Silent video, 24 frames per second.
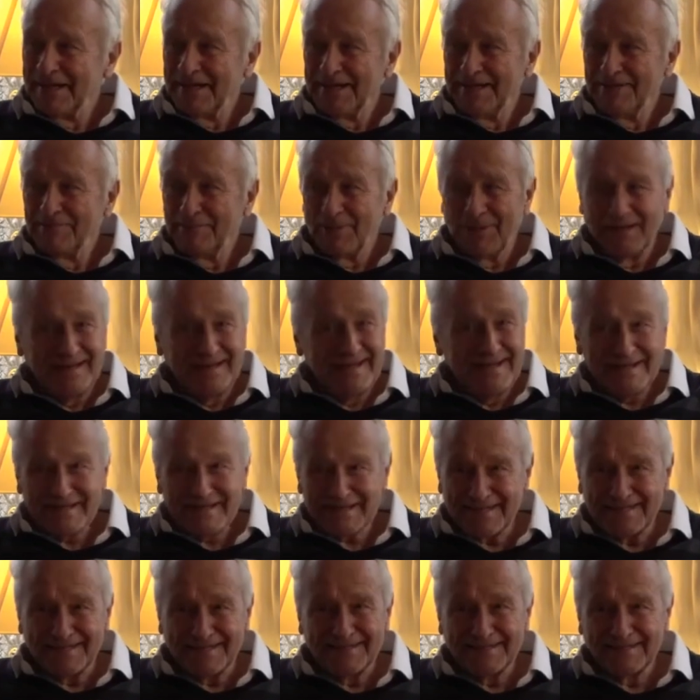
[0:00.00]
But
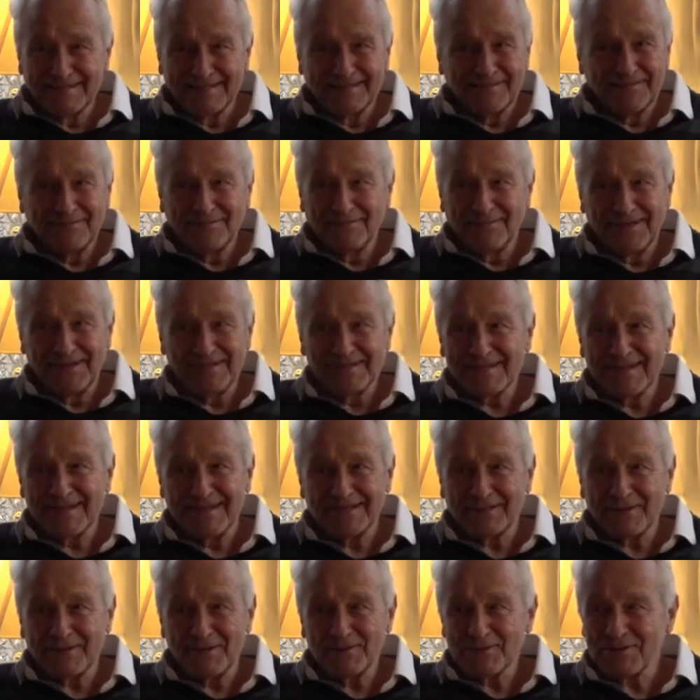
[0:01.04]
listen, it
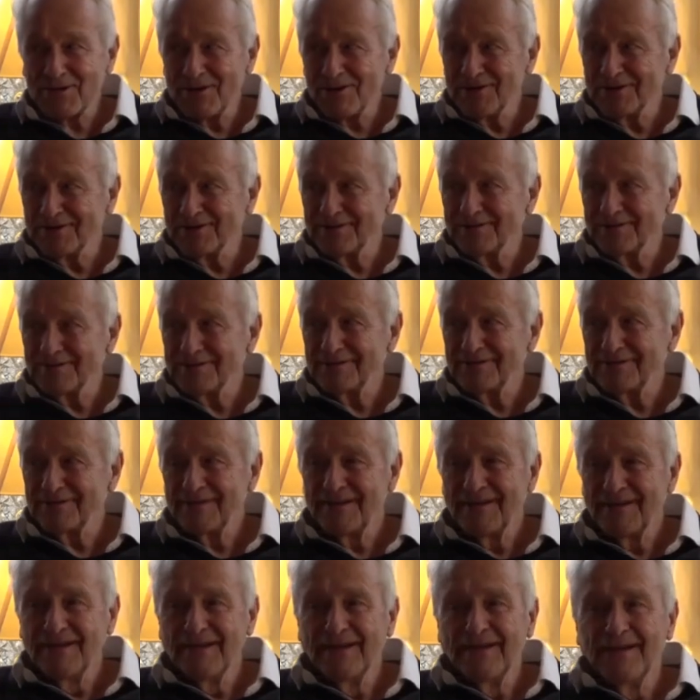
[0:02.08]
goes on.
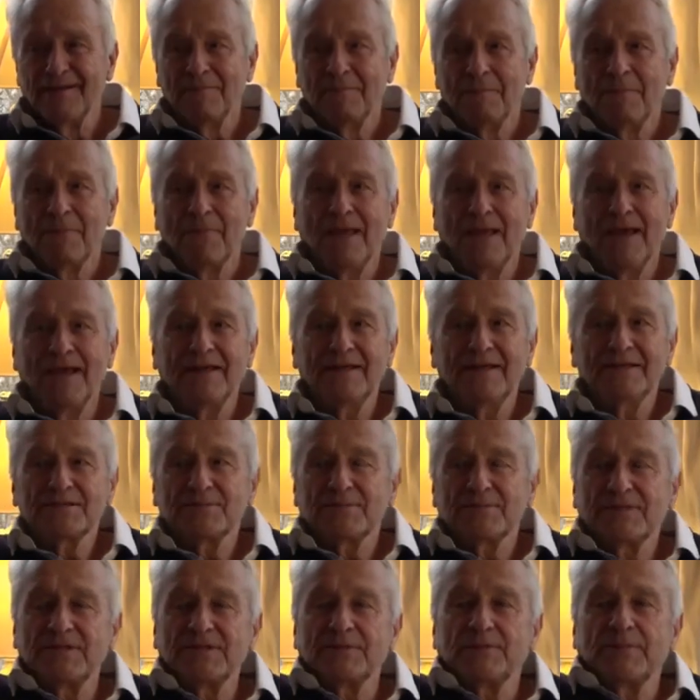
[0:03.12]
And it's
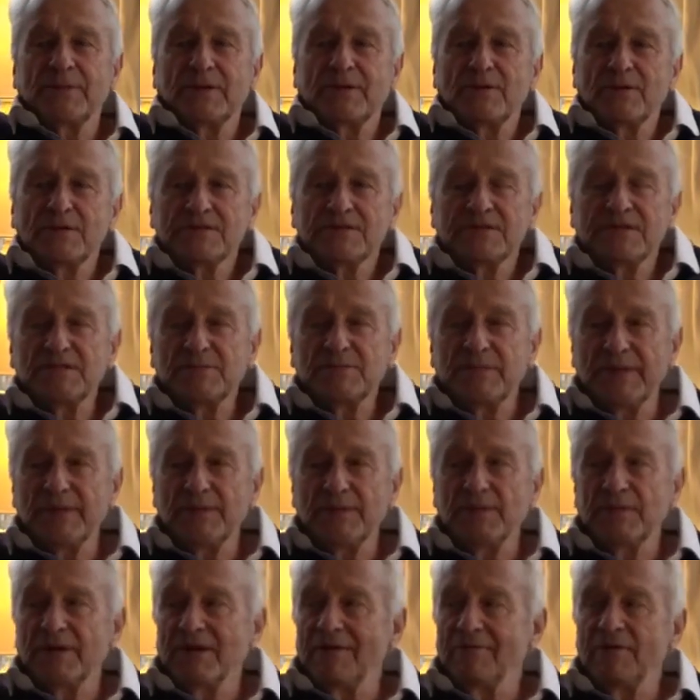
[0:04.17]
because these
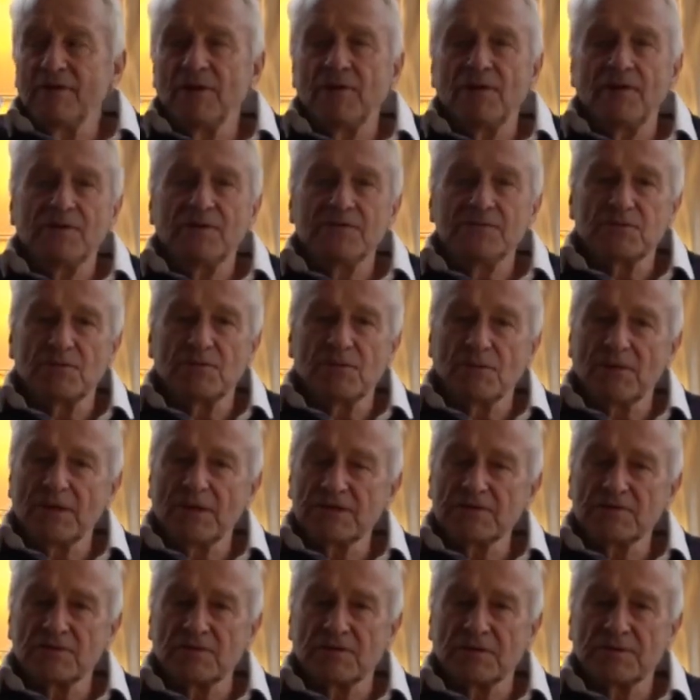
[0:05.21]
people never learned to look
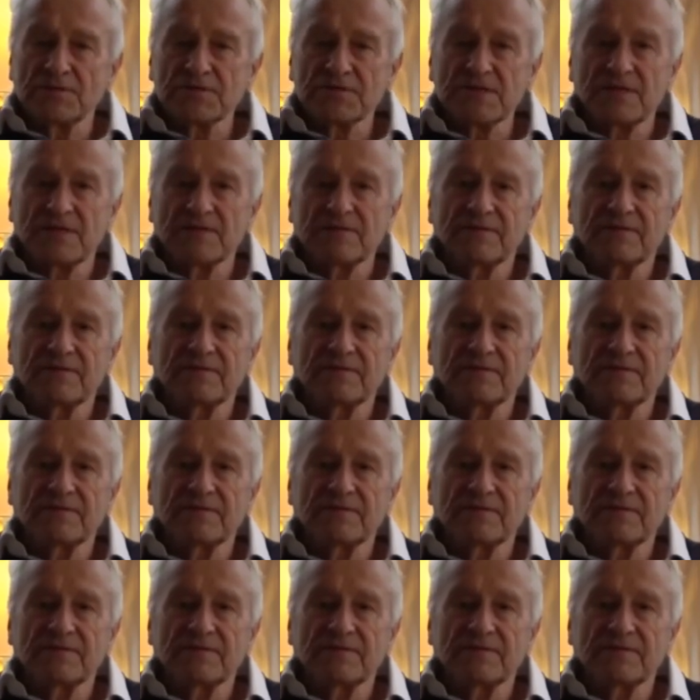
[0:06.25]
into themselves.